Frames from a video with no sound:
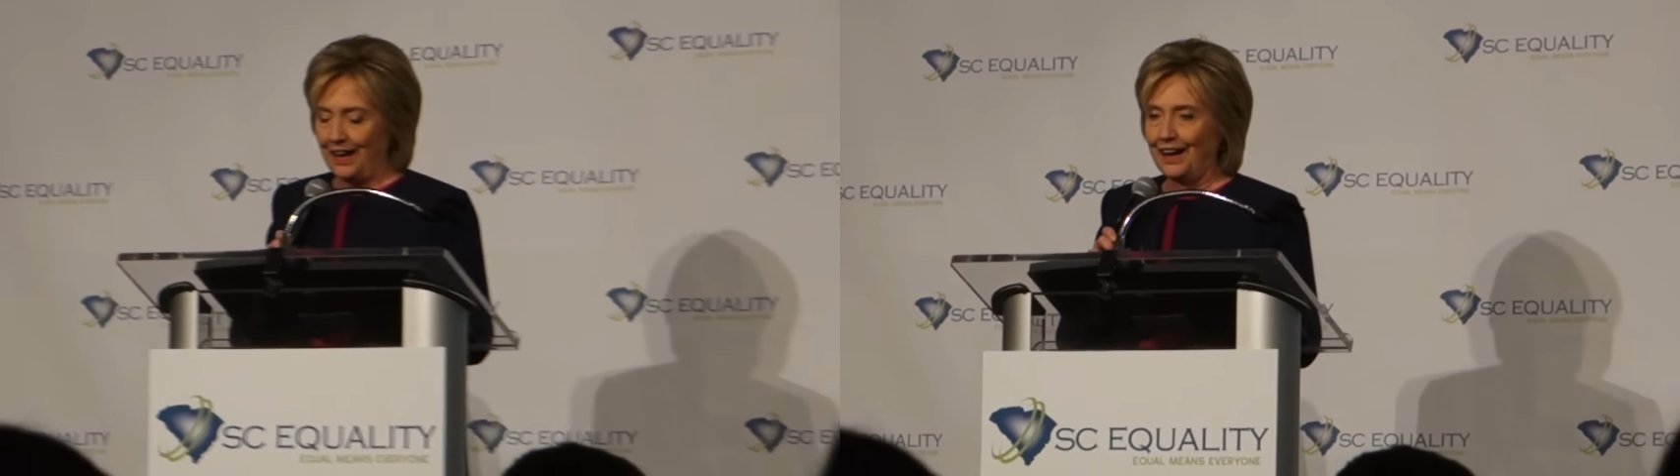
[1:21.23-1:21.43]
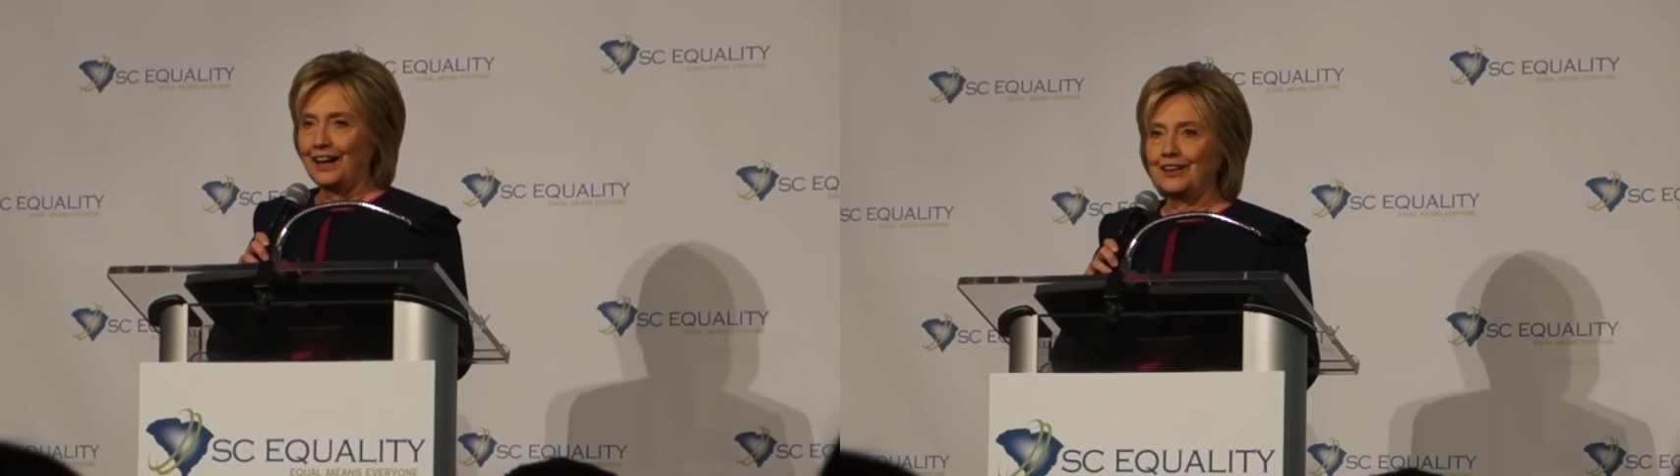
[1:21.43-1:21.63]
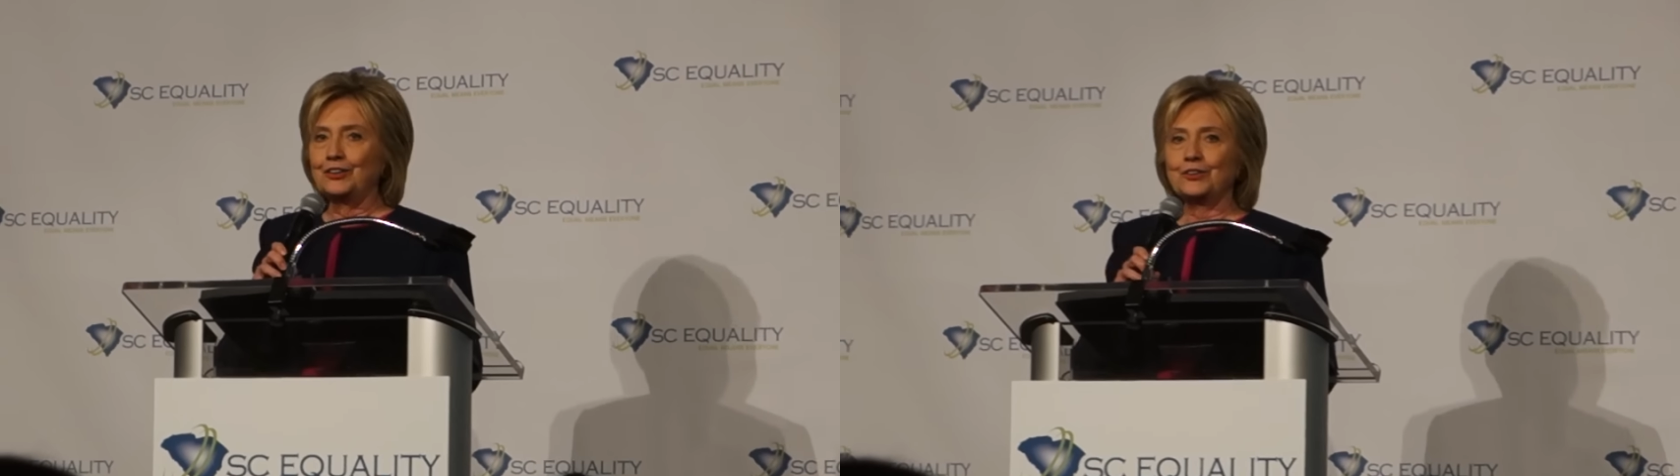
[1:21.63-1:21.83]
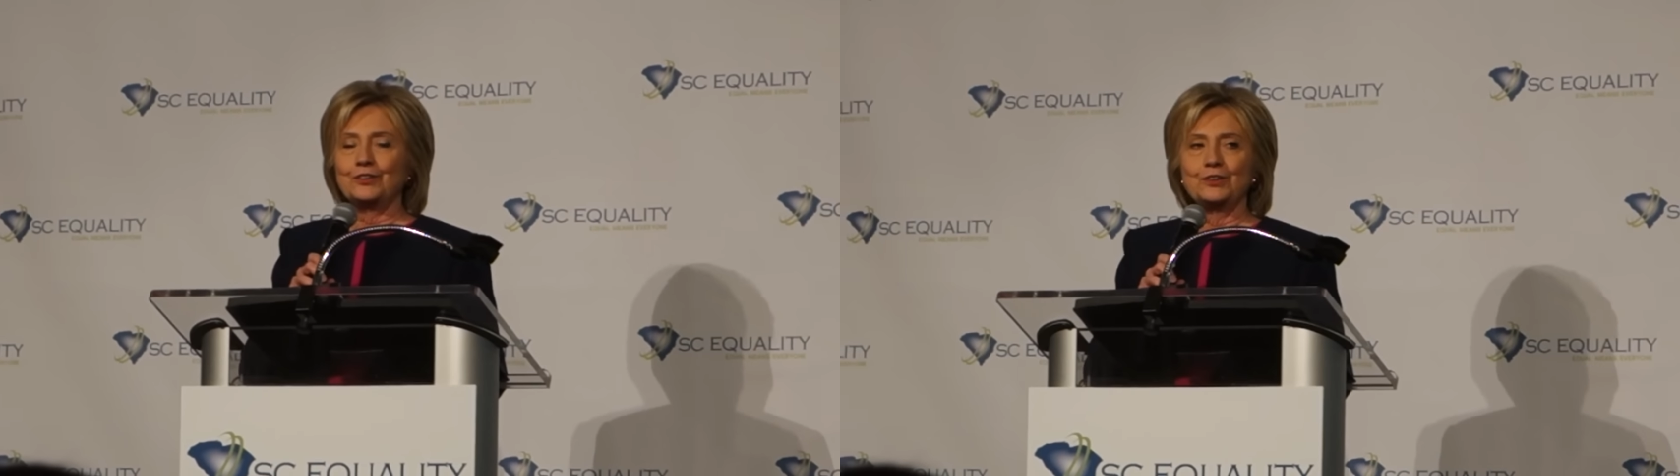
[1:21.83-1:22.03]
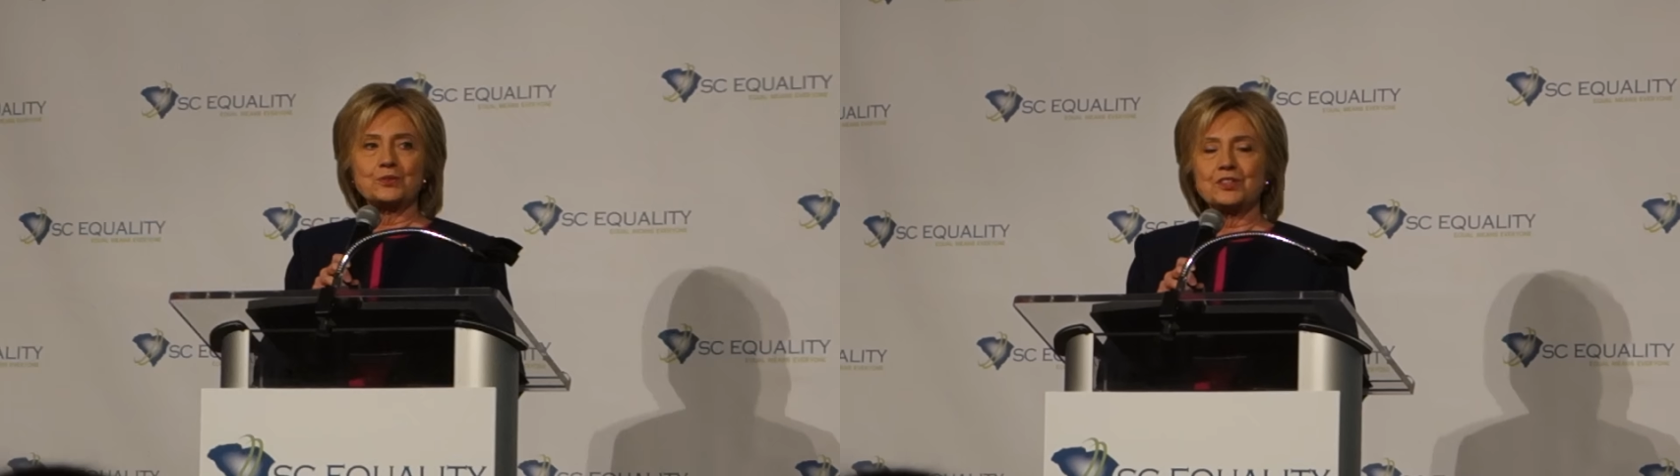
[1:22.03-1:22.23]

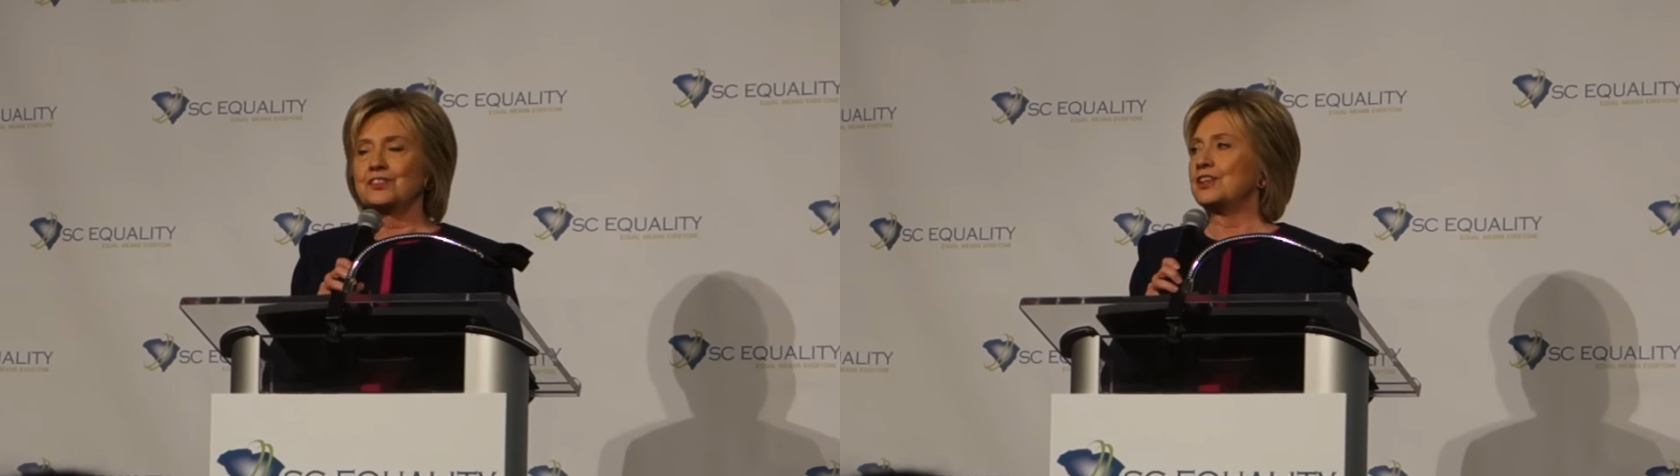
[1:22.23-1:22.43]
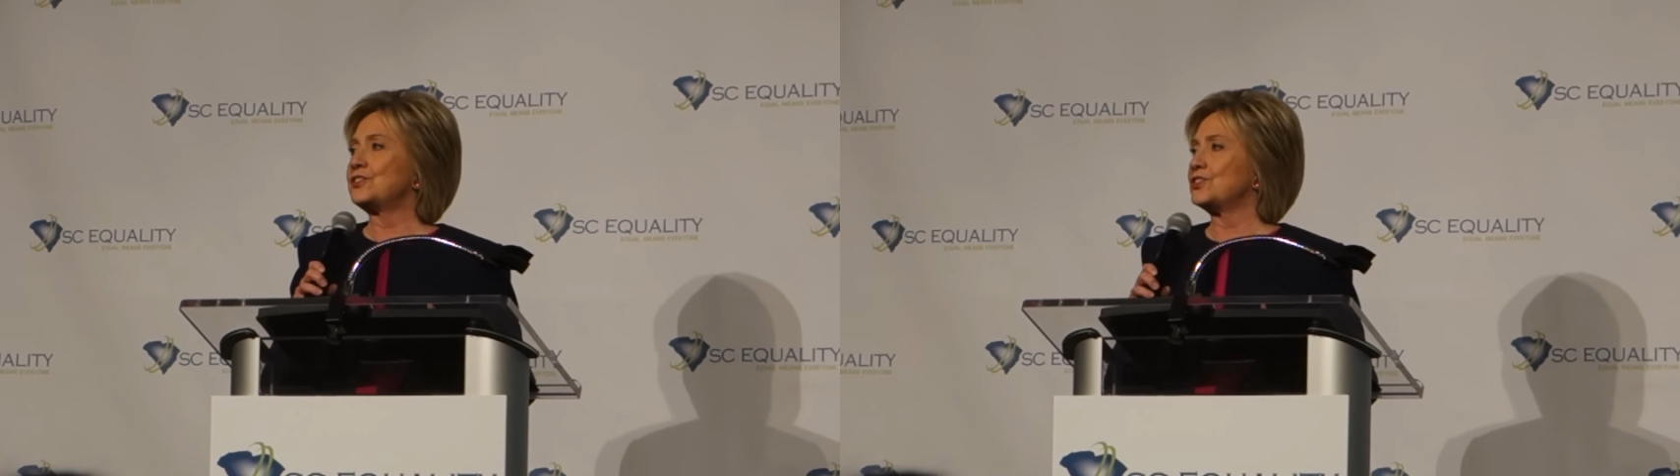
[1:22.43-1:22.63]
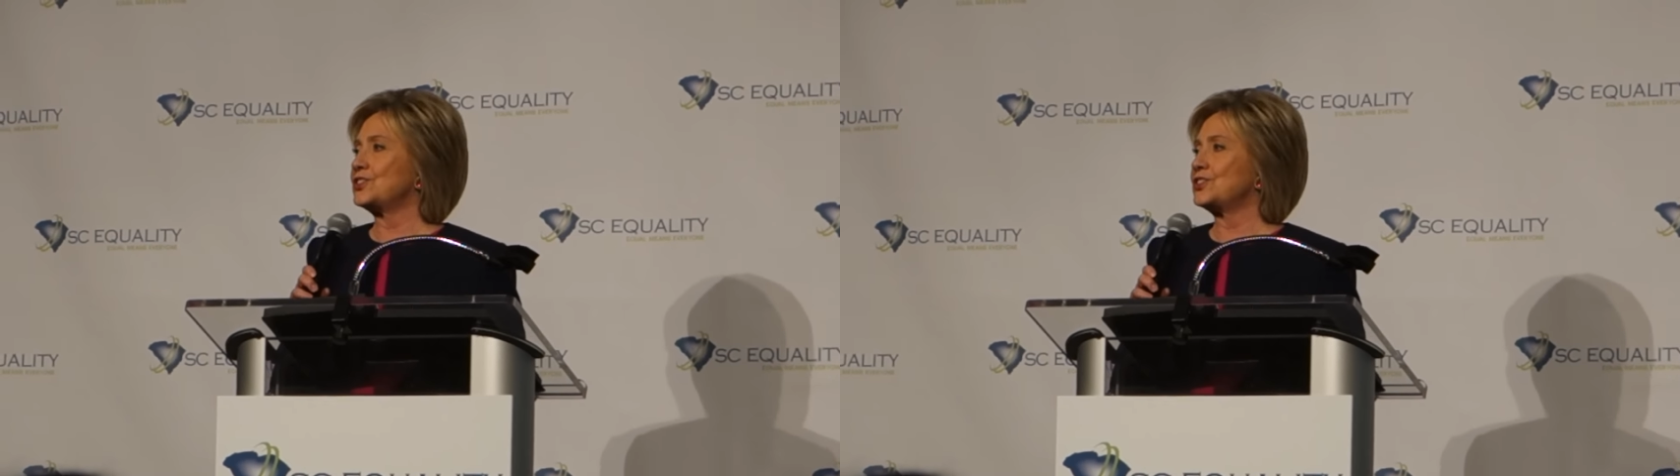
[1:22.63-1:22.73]
You know, she's such a